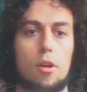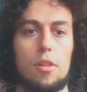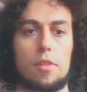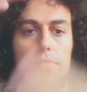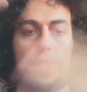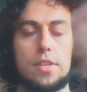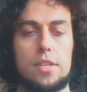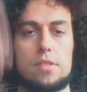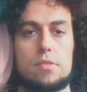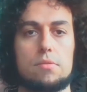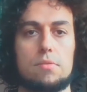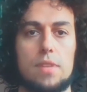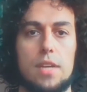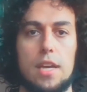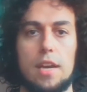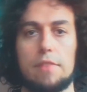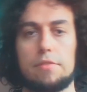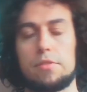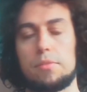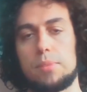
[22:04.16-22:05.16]
of these three
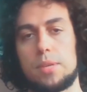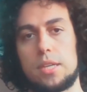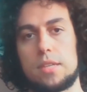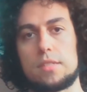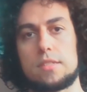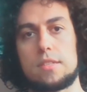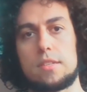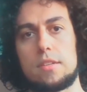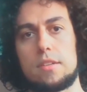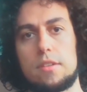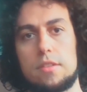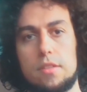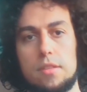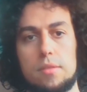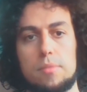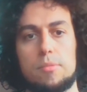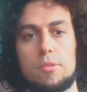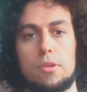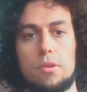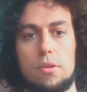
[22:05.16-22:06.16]
have to be considered in
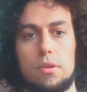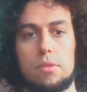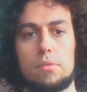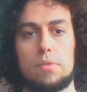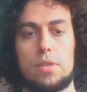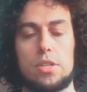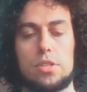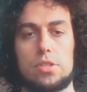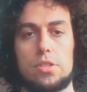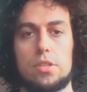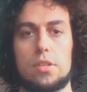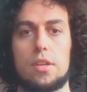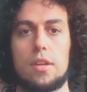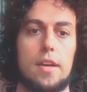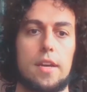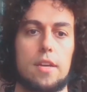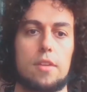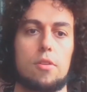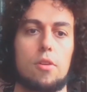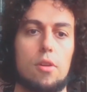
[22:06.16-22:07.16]
the moral equation,
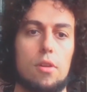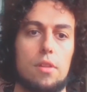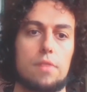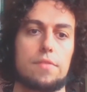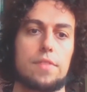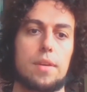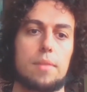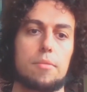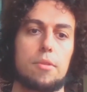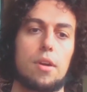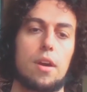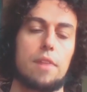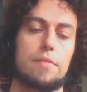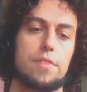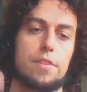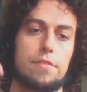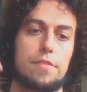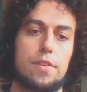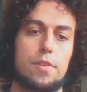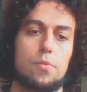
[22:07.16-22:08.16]
and all of them will have
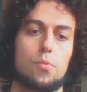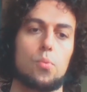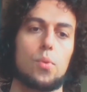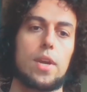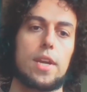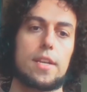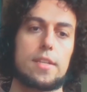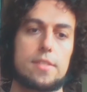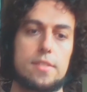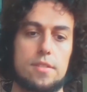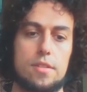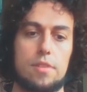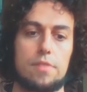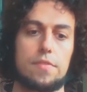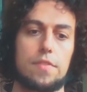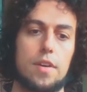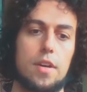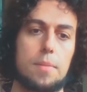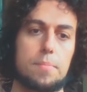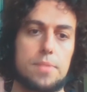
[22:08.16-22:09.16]
different rates of
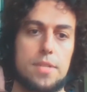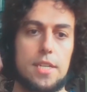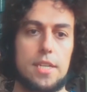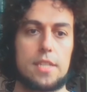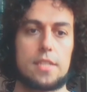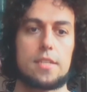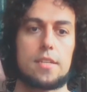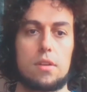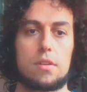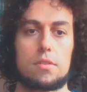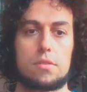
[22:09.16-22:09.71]
update.